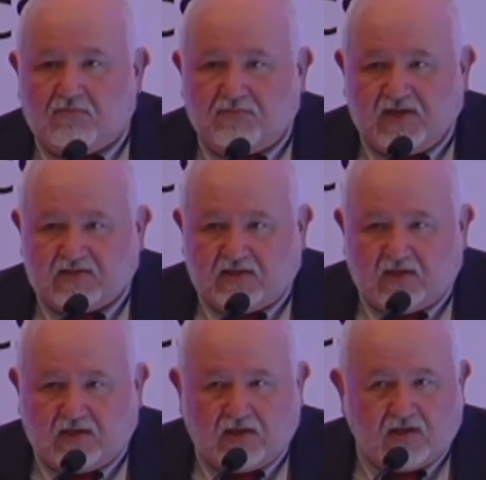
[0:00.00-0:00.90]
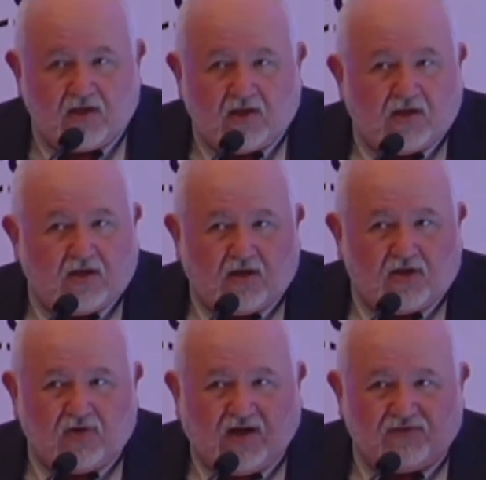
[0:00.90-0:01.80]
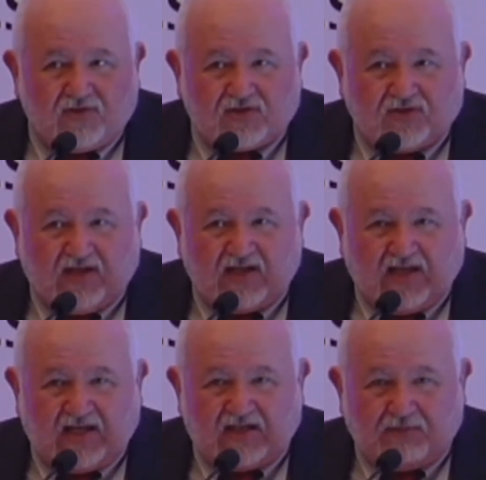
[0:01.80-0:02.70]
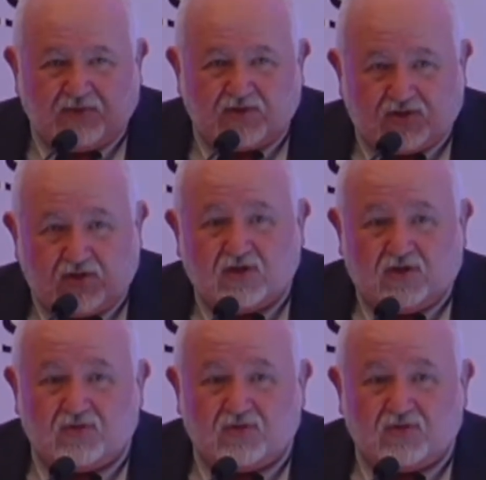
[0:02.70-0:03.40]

basically you have to screen 80%